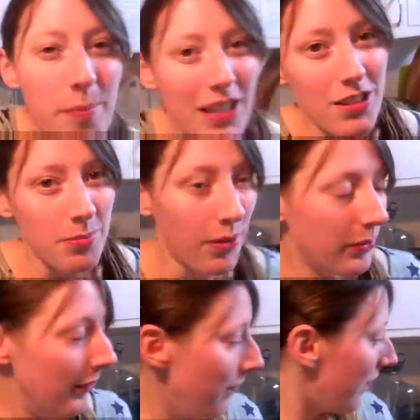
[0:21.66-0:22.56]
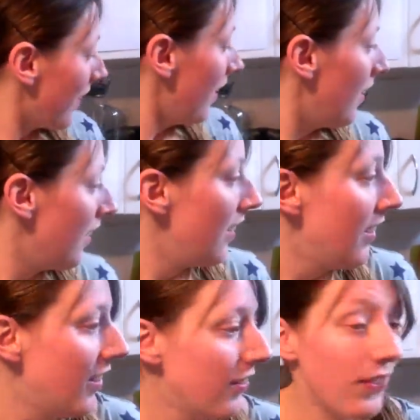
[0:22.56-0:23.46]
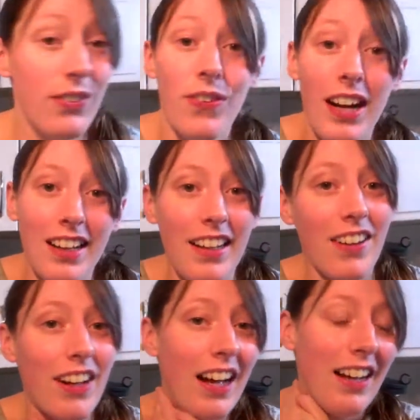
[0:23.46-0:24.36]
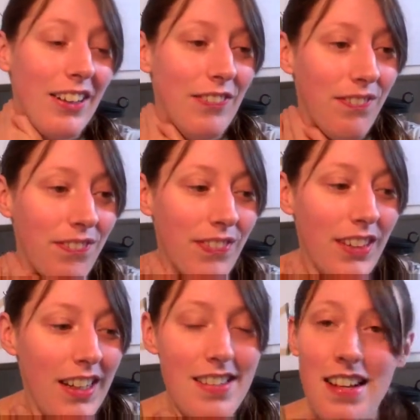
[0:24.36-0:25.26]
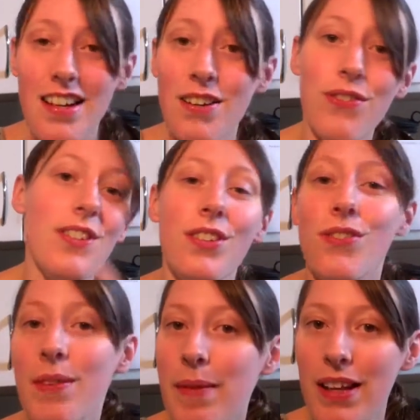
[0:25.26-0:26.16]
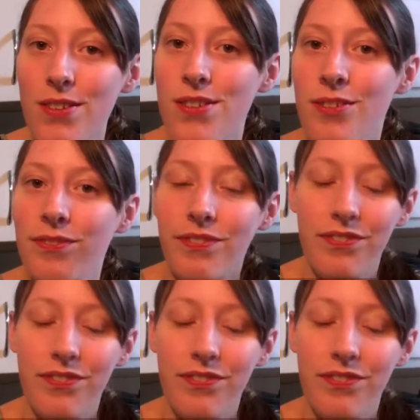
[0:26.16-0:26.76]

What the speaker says: mouse problem for a while now. It started off with just one mouse.